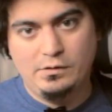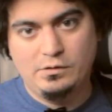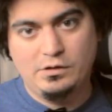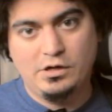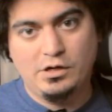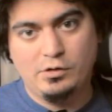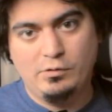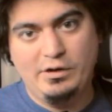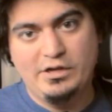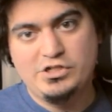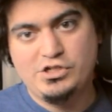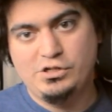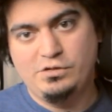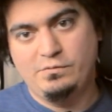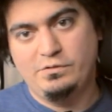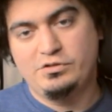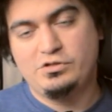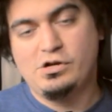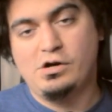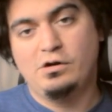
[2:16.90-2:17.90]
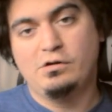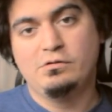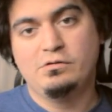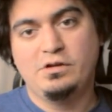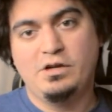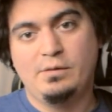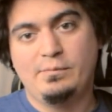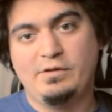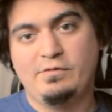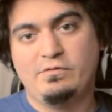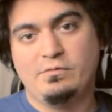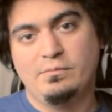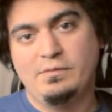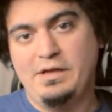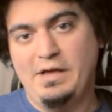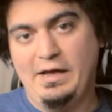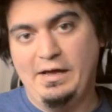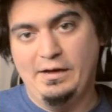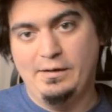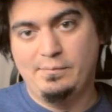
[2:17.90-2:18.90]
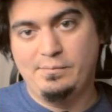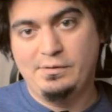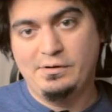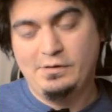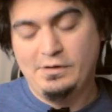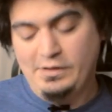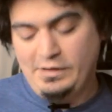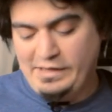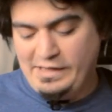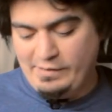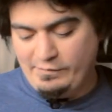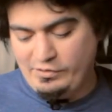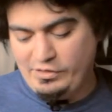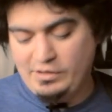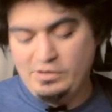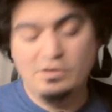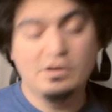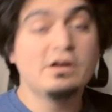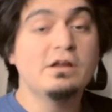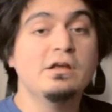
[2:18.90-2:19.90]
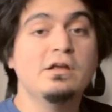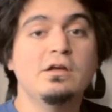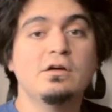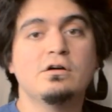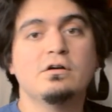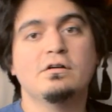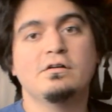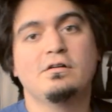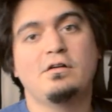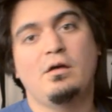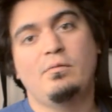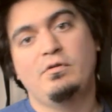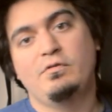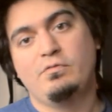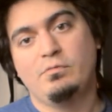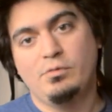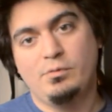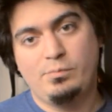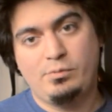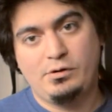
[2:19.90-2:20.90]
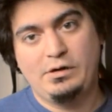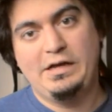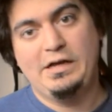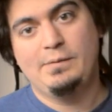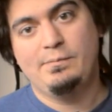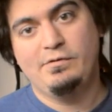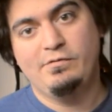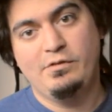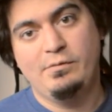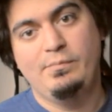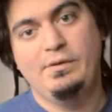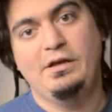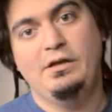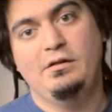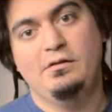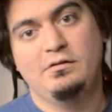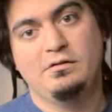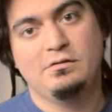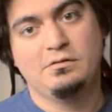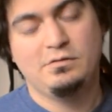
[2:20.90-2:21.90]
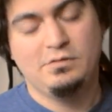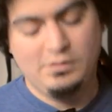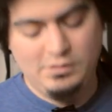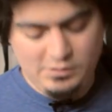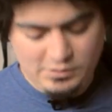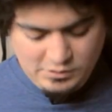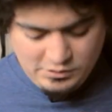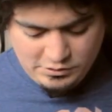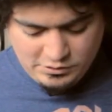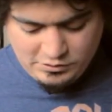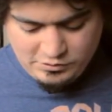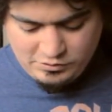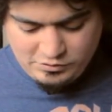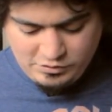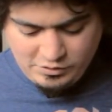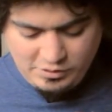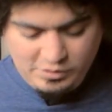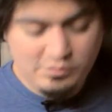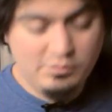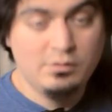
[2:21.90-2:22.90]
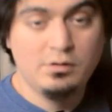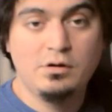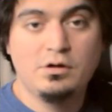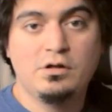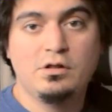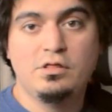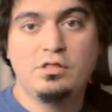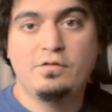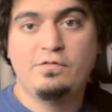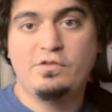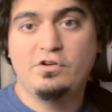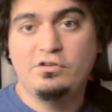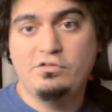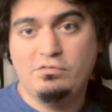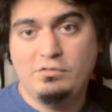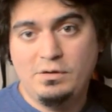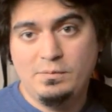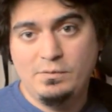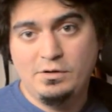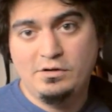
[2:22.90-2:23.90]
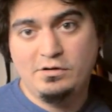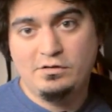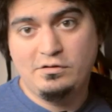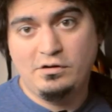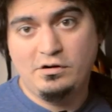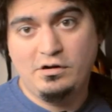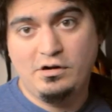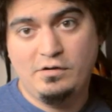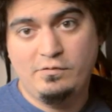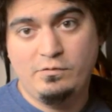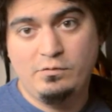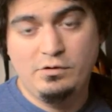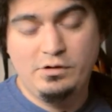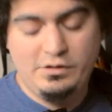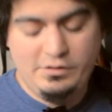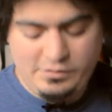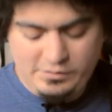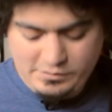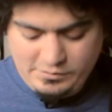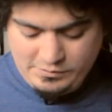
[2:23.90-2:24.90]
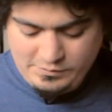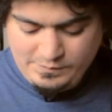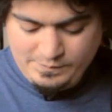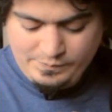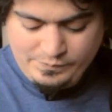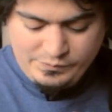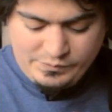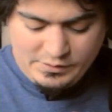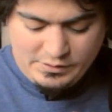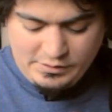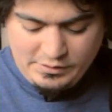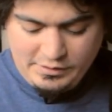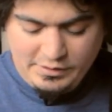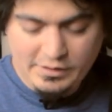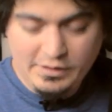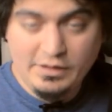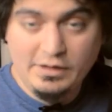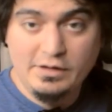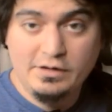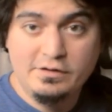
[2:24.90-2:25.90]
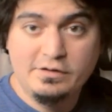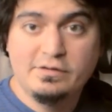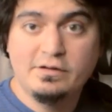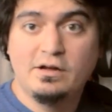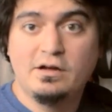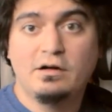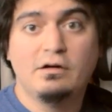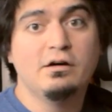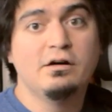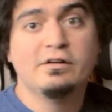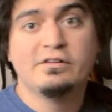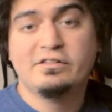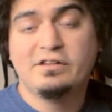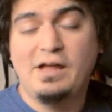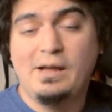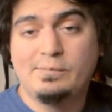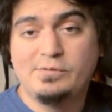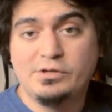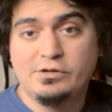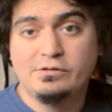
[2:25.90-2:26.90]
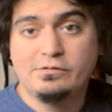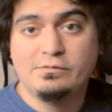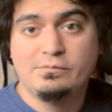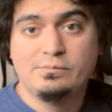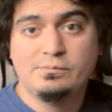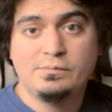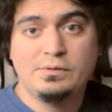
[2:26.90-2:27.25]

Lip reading: coloration of the tone coming from the amp. Everything you're going to hear is coming from the preamp of the bass. So the first one I'm going to start off with is a slap tone.